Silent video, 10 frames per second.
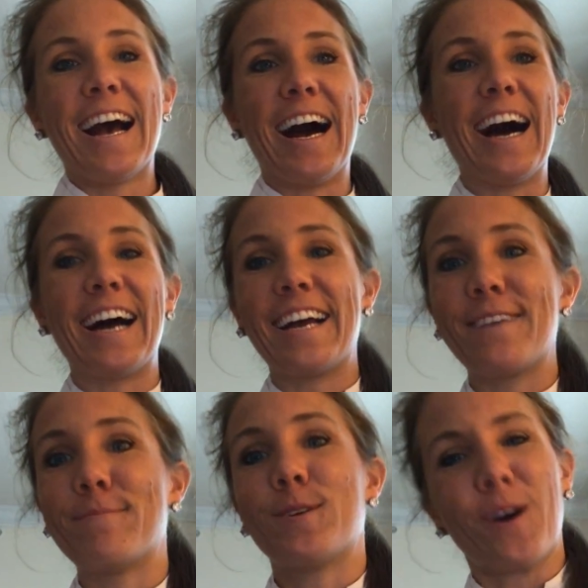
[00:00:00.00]

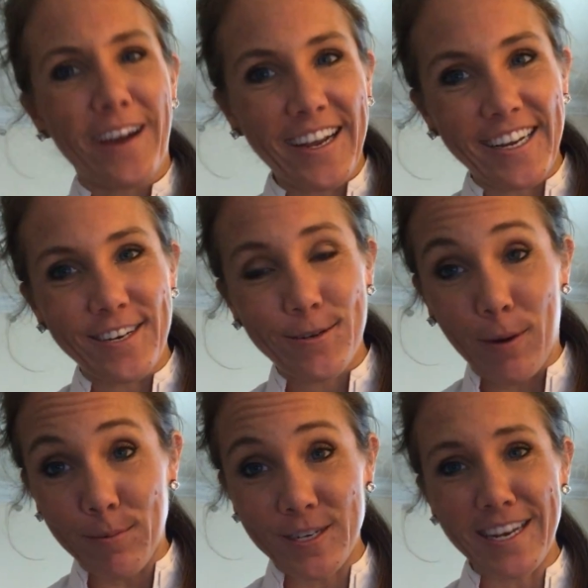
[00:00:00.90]
I'm sorry I got
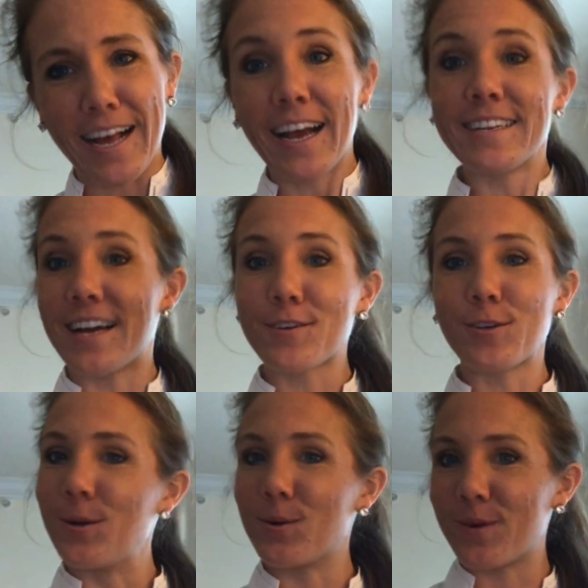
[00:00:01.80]
interrupted. I had to
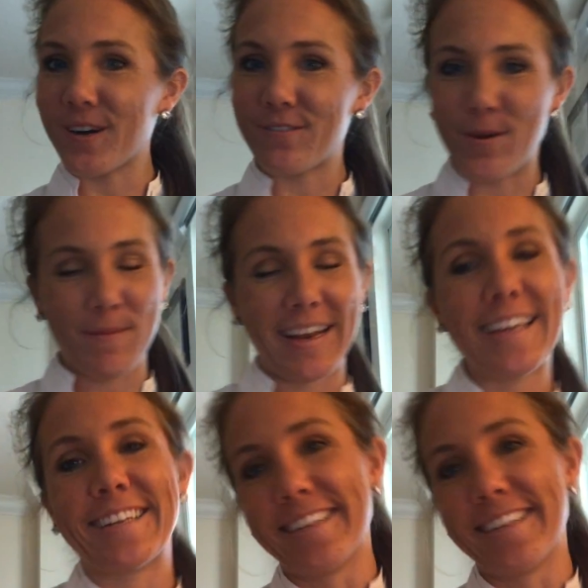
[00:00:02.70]
actually go to work for a minute.